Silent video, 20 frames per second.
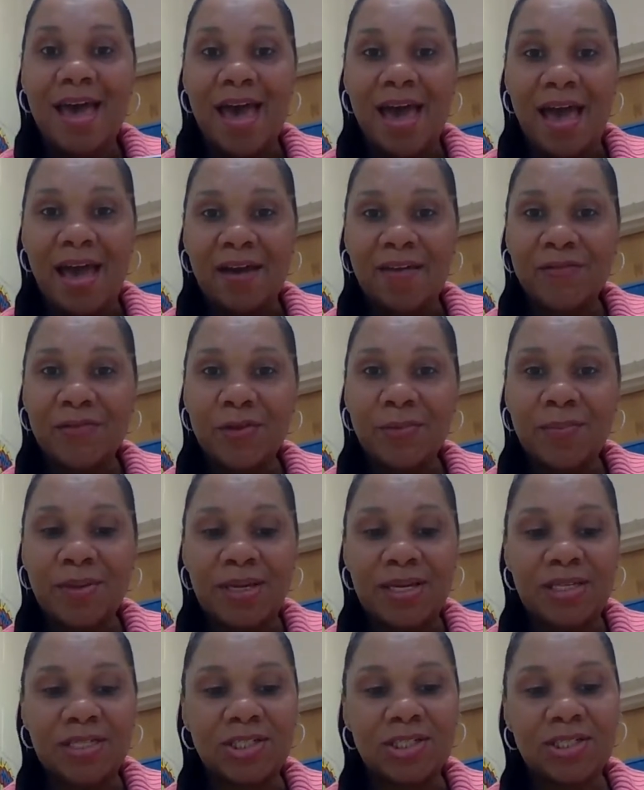After
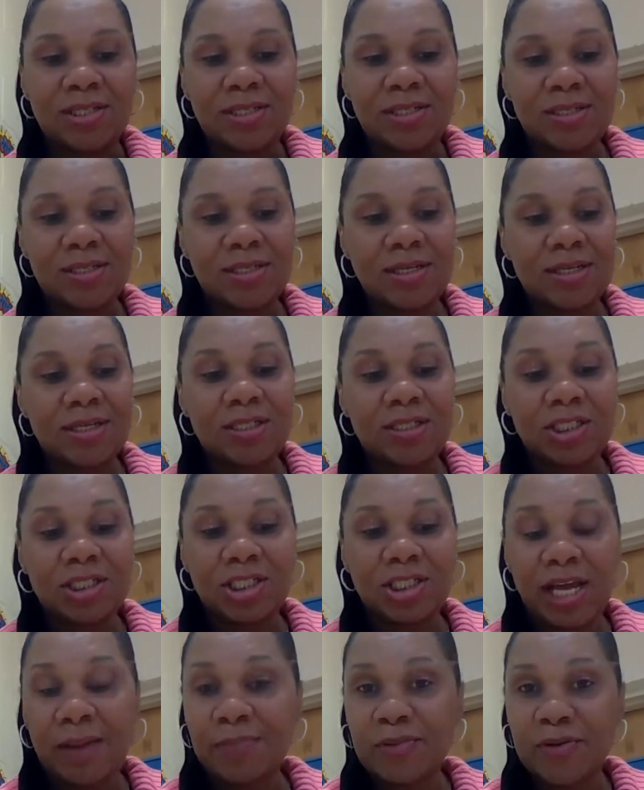Peaches,
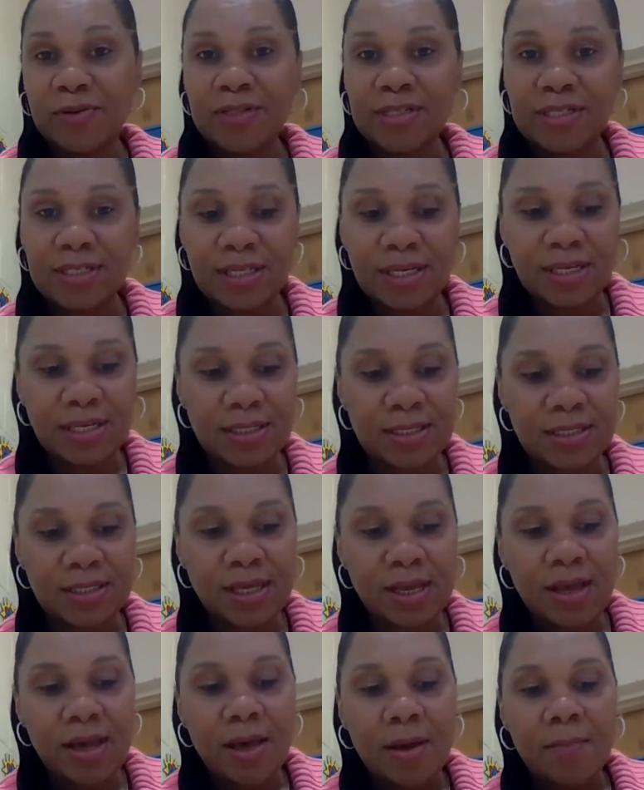Chapter 6,
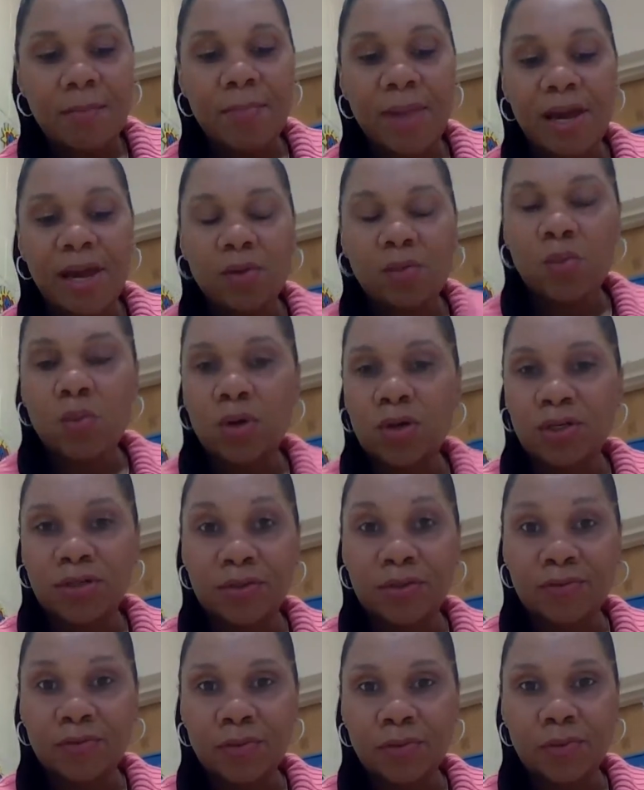My
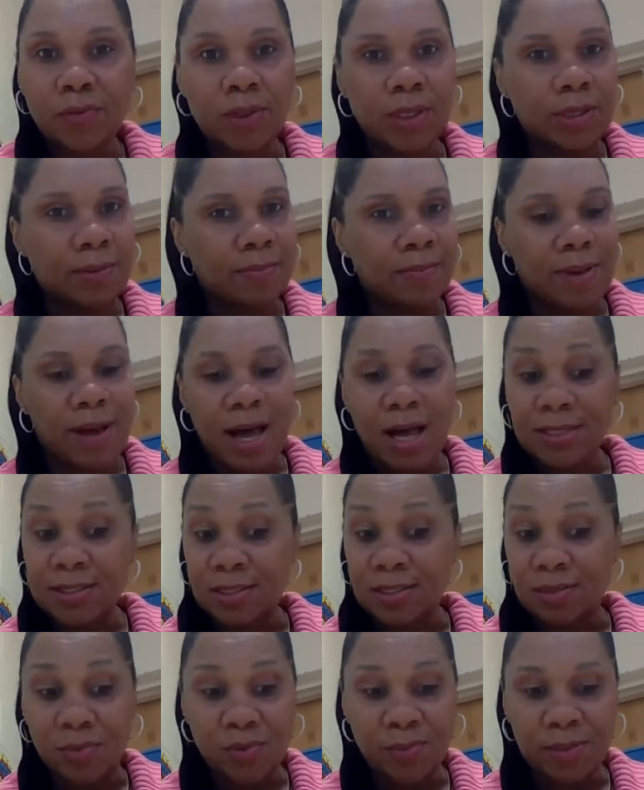Wonderful
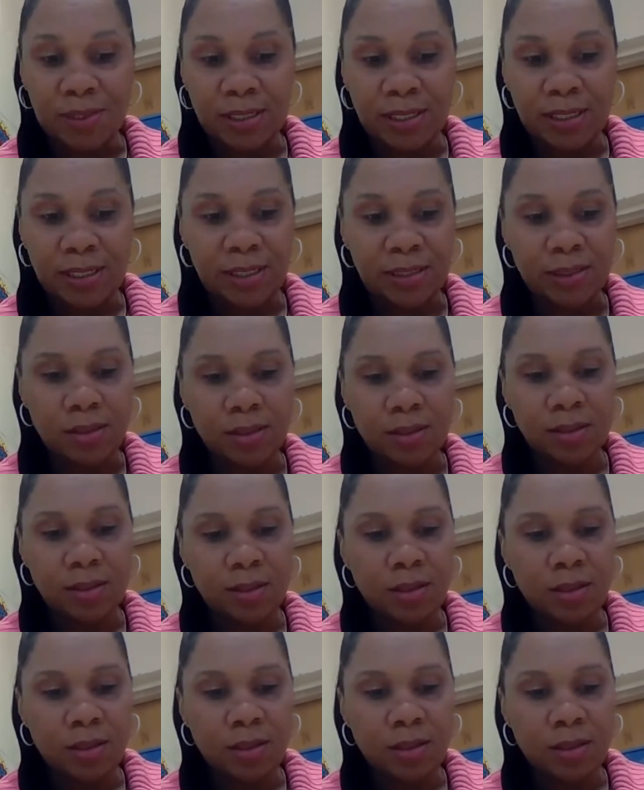Impossible Plan.